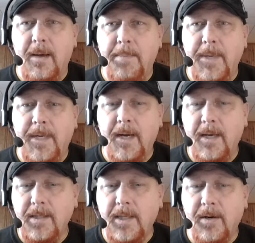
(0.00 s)

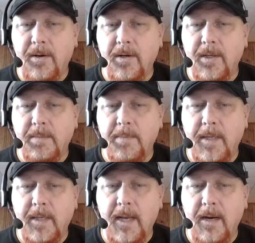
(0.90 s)
because they are
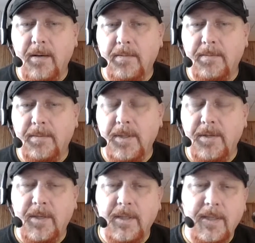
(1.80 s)
herdsmen,
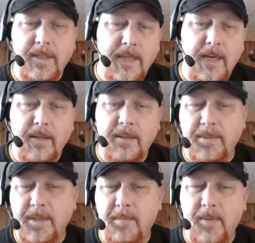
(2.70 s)
you could consider them
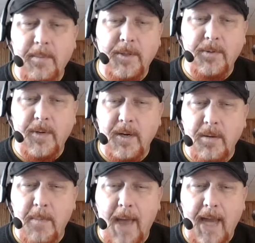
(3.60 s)
somewhere between
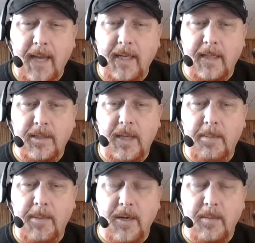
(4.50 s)
nomadic and
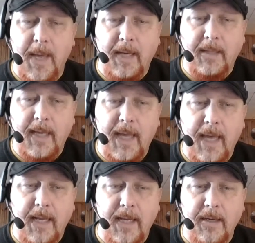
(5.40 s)
semi-nomadic. They
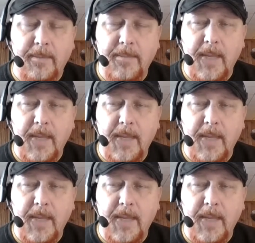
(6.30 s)
had